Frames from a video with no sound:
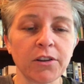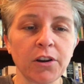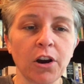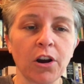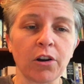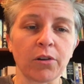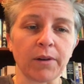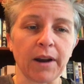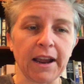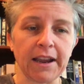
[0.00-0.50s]

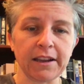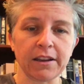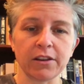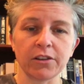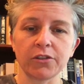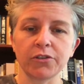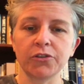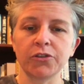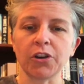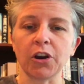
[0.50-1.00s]
All right,
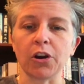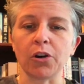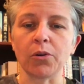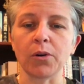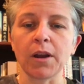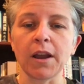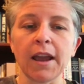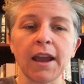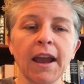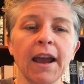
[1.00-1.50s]
so
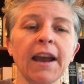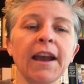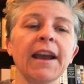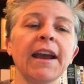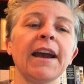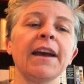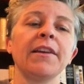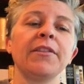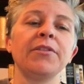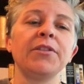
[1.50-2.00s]

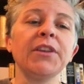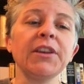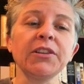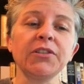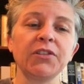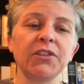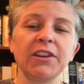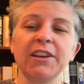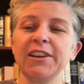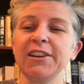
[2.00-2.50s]

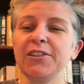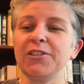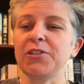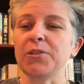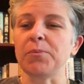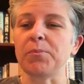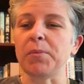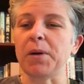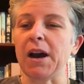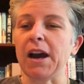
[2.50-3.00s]
this is
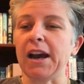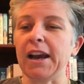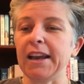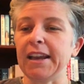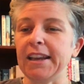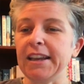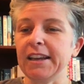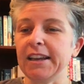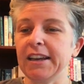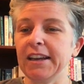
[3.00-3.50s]

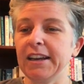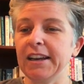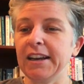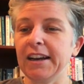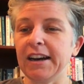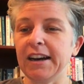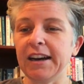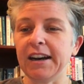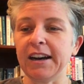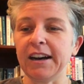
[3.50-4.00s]
my
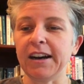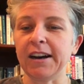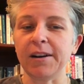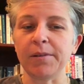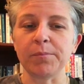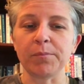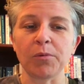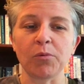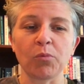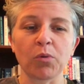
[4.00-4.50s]

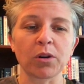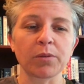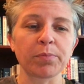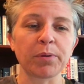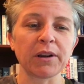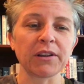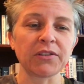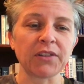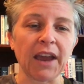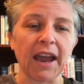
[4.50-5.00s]

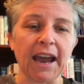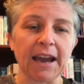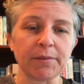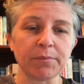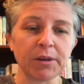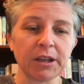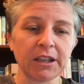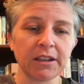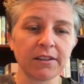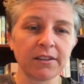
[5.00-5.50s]
WordPress
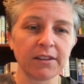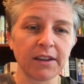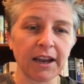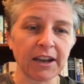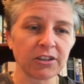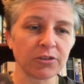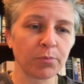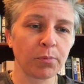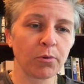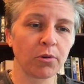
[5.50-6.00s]
admin
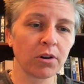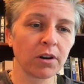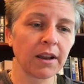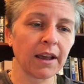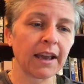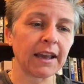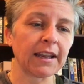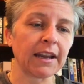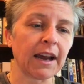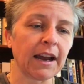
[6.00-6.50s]
dashboard,
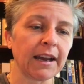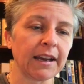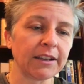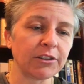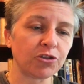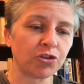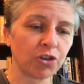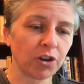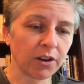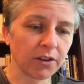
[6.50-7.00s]
and I
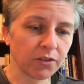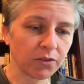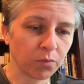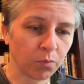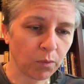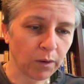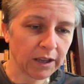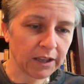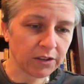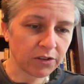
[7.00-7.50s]
just
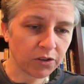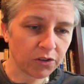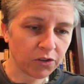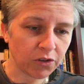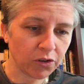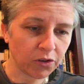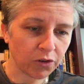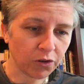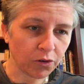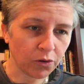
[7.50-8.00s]
went
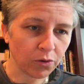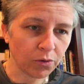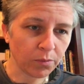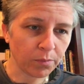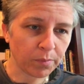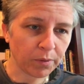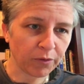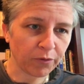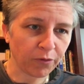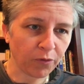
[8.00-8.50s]
to
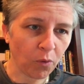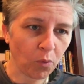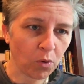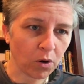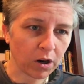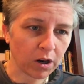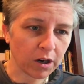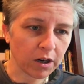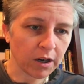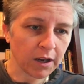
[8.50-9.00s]

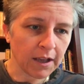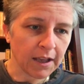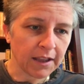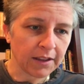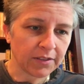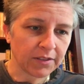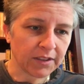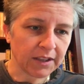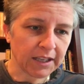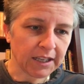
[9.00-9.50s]
before
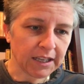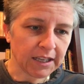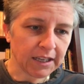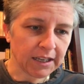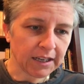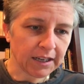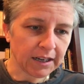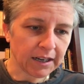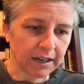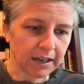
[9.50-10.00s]

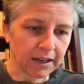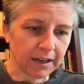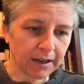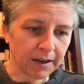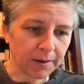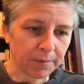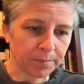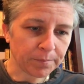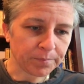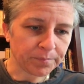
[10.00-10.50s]
the
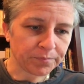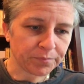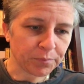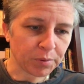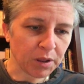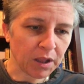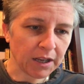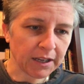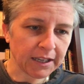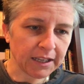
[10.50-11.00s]

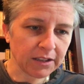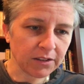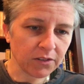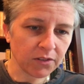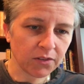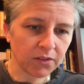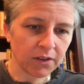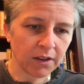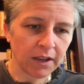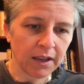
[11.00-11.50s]

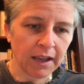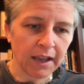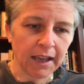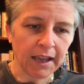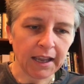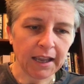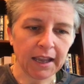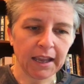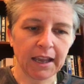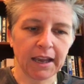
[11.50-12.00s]
plugins,
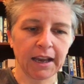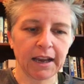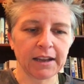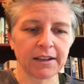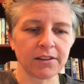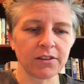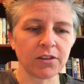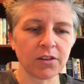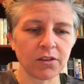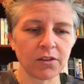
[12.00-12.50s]

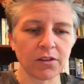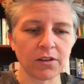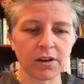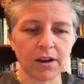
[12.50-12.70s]
and